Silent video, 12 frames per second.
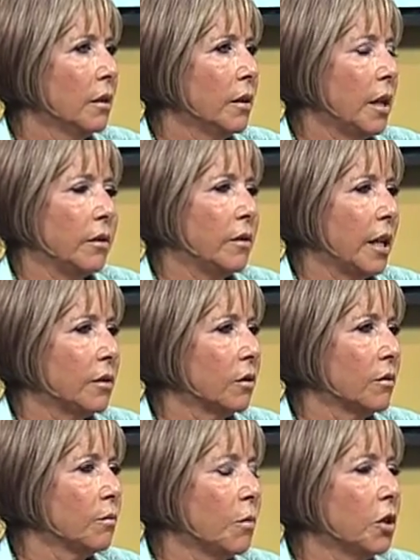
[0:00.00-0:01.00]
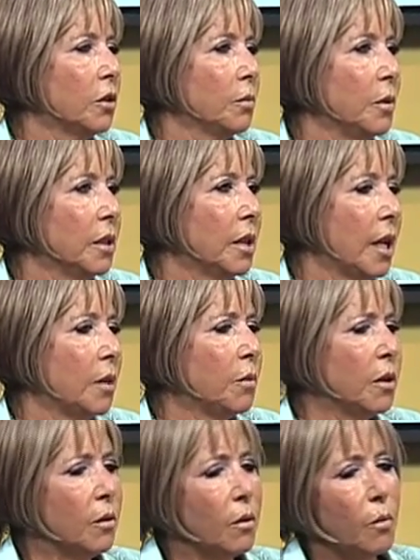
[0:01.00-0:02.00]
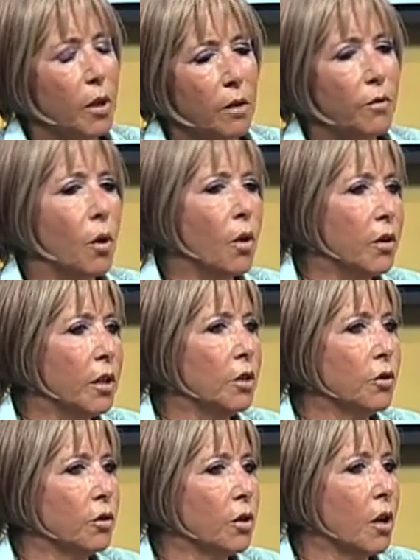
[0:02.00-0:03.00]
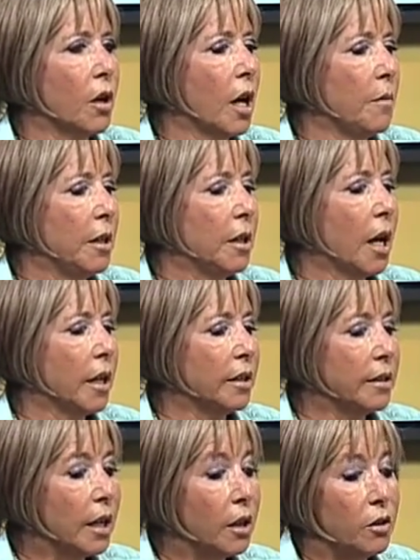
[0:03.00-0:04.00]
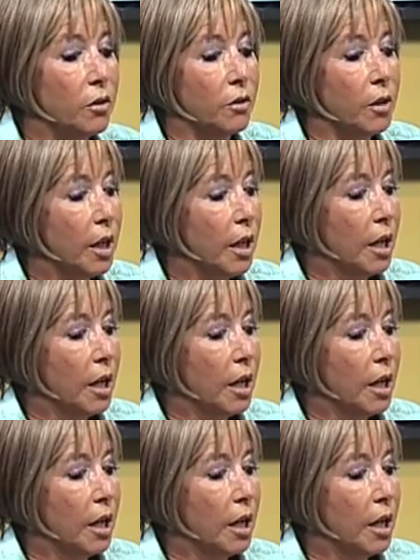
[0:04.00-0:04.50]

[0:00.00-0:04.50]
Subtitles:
and that's as much has been said. But whatever all the issues are, I mean, I can tell you,